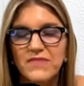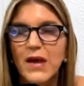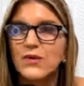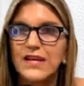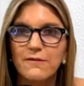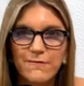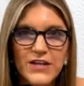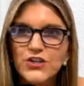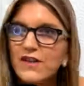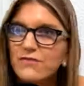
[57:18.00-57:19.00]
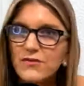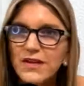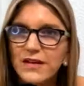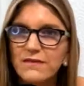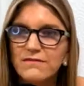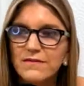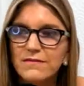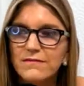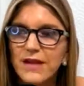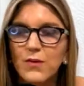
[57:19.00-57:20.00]
I want to get a facial every week.
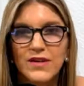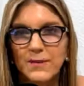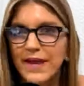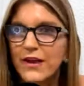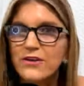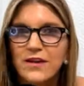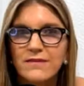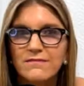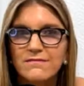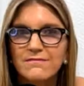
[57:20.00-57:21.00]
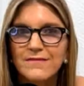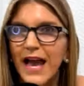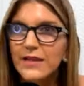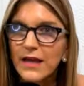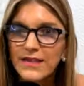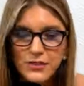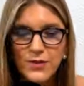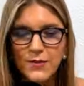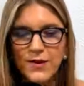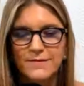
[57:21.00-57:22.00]
I want to get my hair done. That's
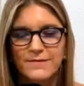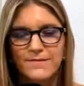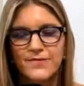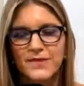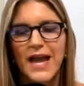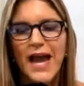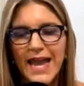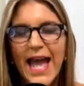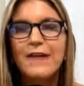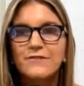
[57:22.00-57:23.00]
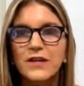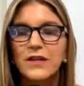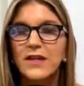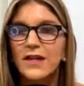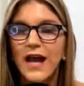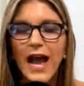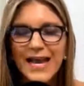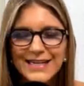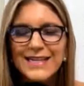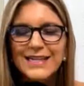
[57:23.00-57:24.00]
what I want. I have to.
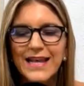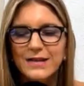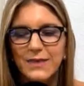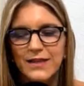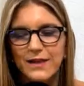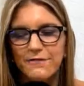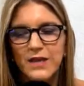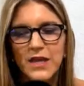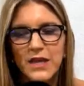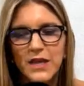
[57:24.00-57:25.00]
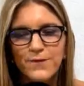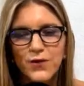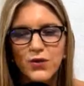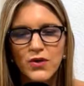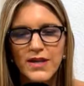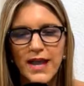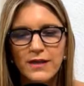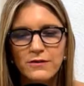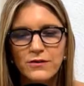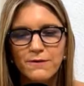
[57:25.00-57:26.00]
I need that in my life. If you could
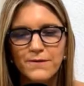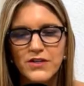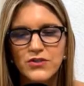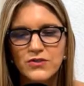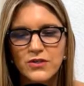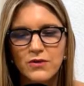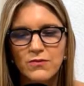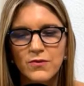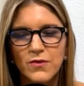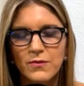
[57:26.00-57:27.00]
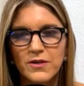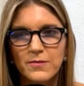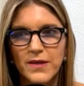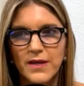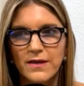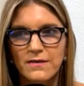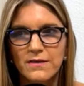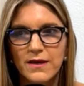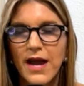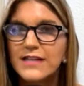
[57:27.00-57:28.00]
add a new feature to your room, what would it be?
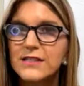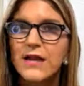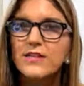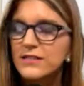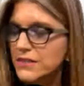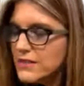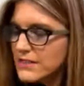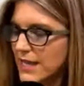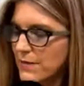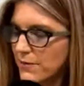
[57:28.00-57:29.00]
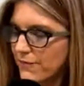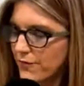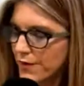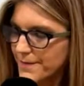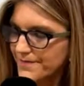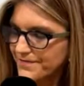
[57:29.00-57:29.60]
This came up before.